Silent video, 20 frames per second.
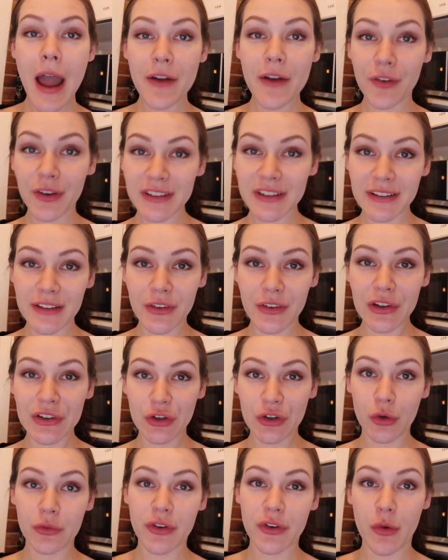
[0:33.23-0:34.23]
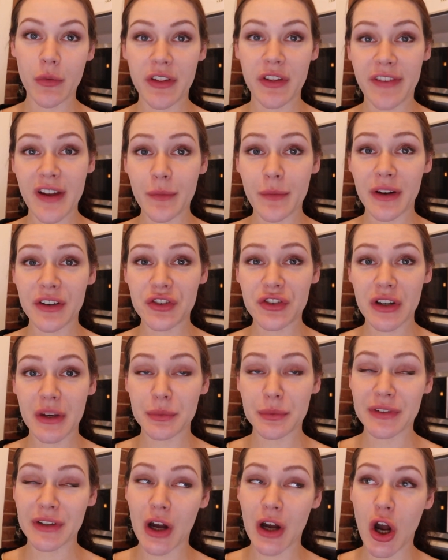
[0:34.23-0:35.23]
I've recently returned from the family
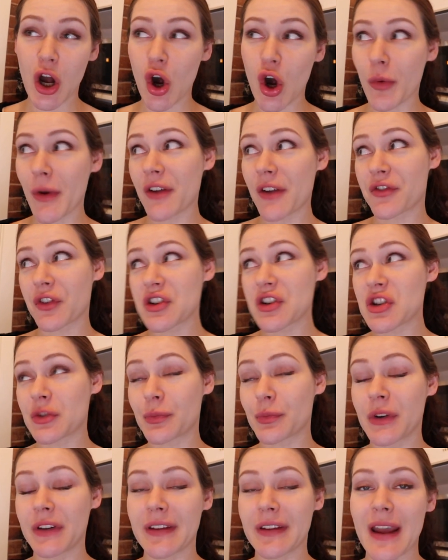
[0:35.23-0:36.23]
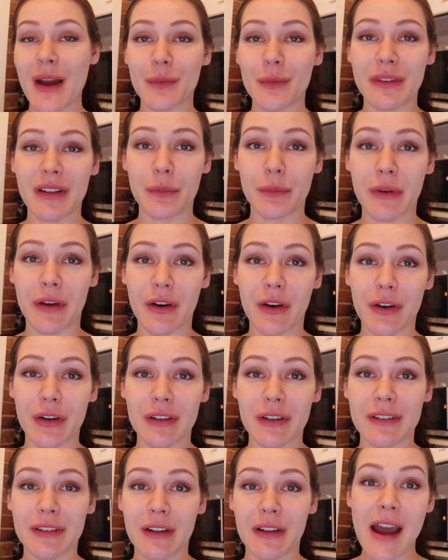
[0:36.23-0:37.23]
trip, so my fridge is pretty empty
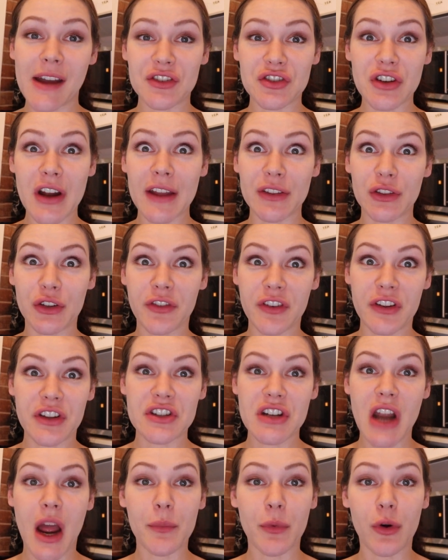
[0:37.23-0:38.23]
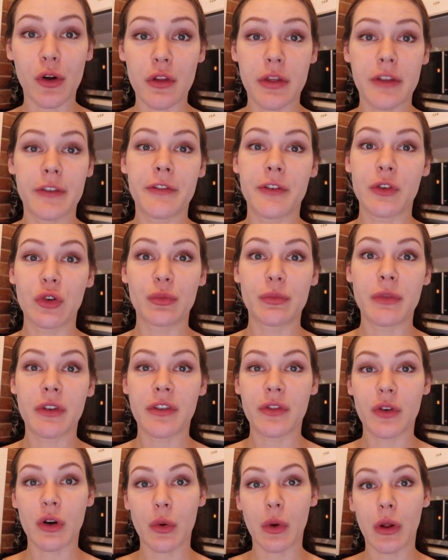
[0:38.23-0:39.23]
because I tried to finish up all the food
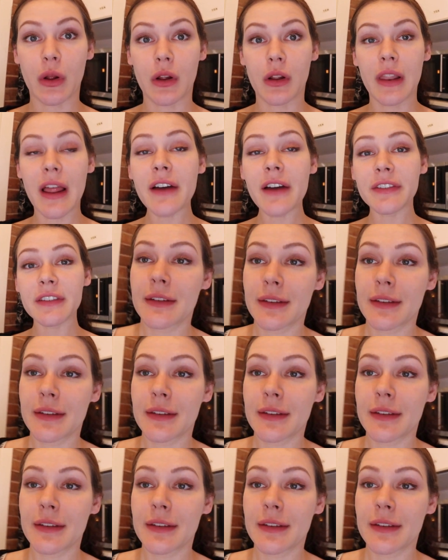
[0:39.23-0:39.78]
before we left.